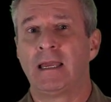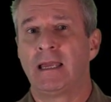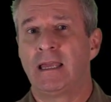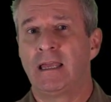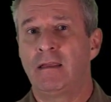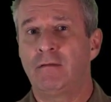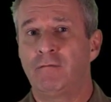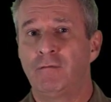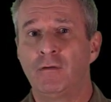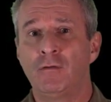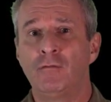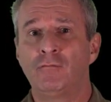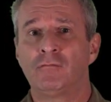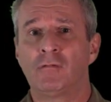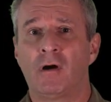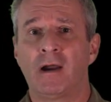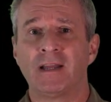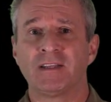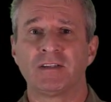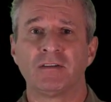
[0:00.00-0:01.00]
If you
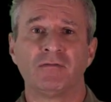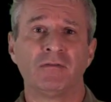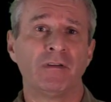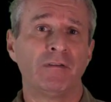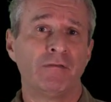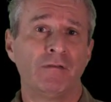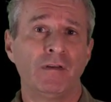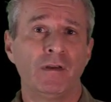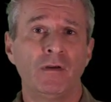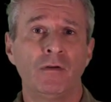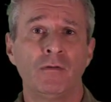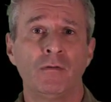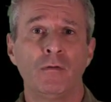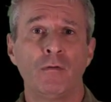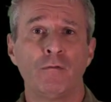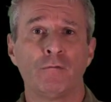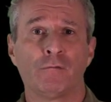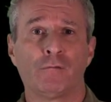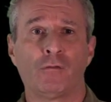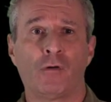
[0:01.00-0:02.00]
write a
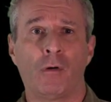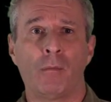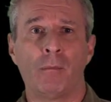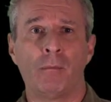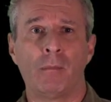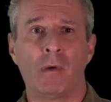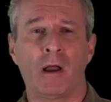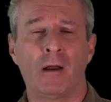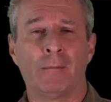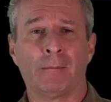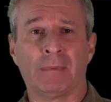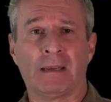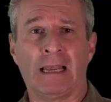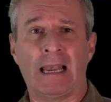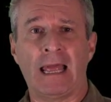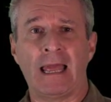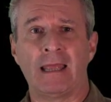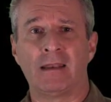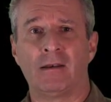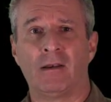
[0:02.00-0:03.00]
review from a
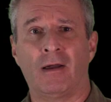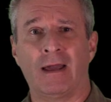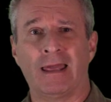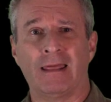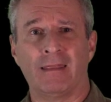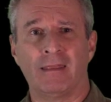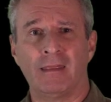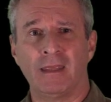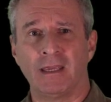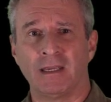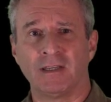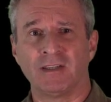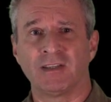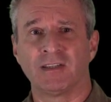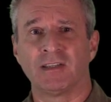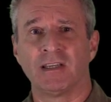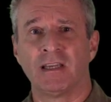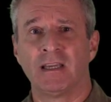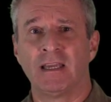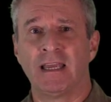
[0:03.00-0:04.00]
plan like
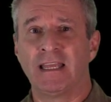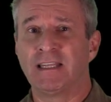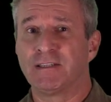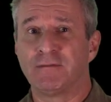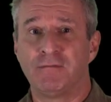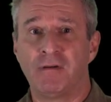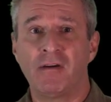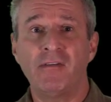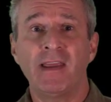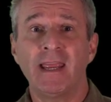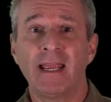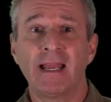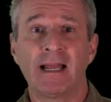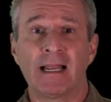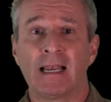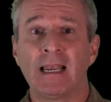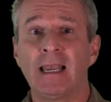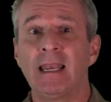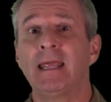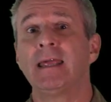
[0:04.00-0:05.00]
this, it's very
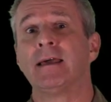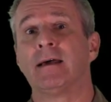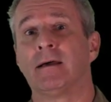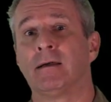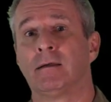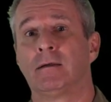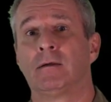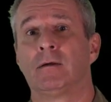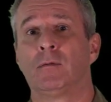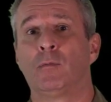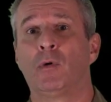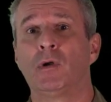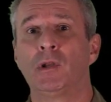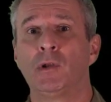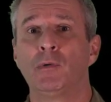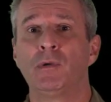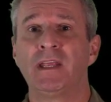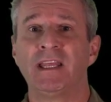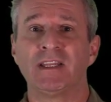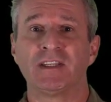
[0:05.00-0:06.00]
clear what
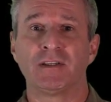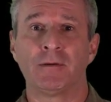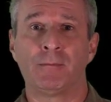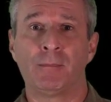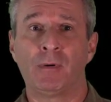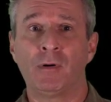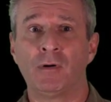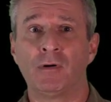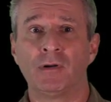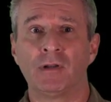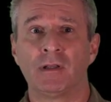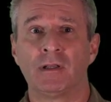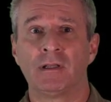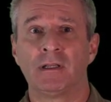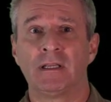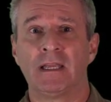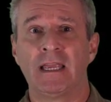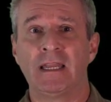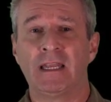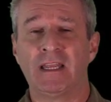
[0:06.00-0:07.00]
you need to put
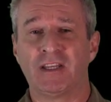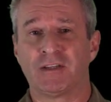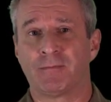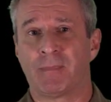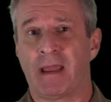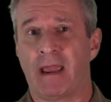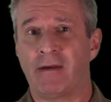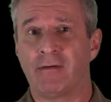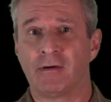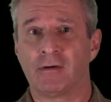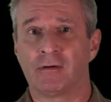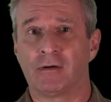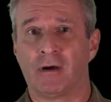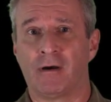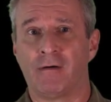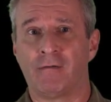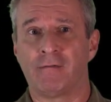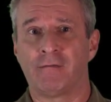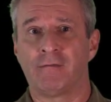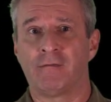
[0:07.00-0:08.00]
in each
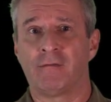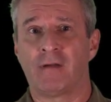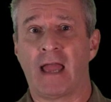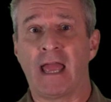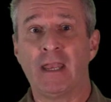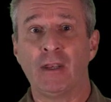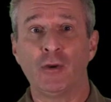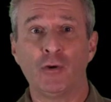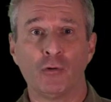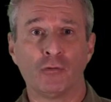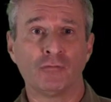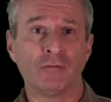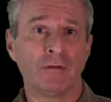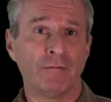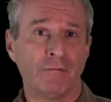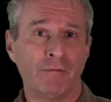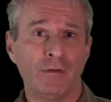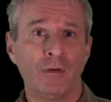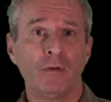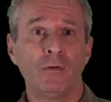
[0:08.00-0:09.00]
paragraph and your
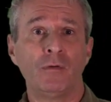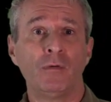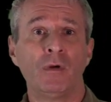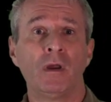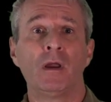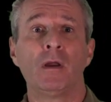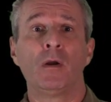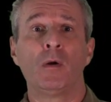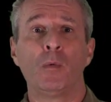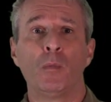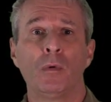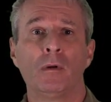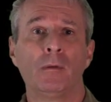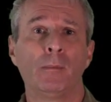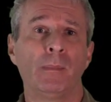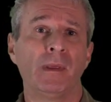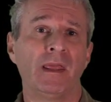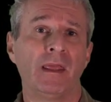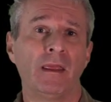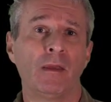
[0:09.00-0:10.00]
review will
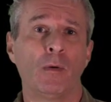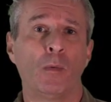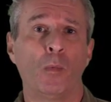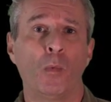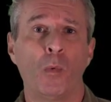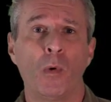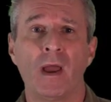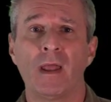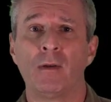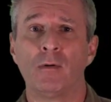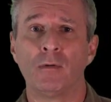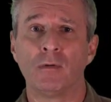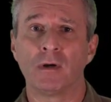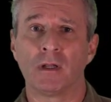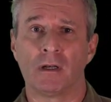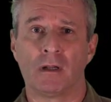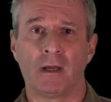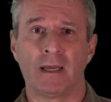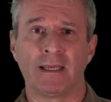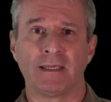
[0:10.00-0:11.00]
be well
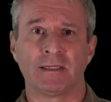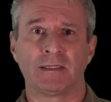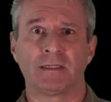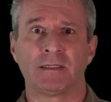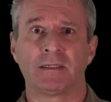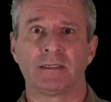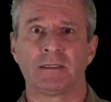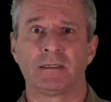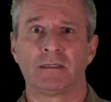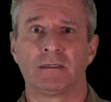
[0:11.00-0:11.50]
organized.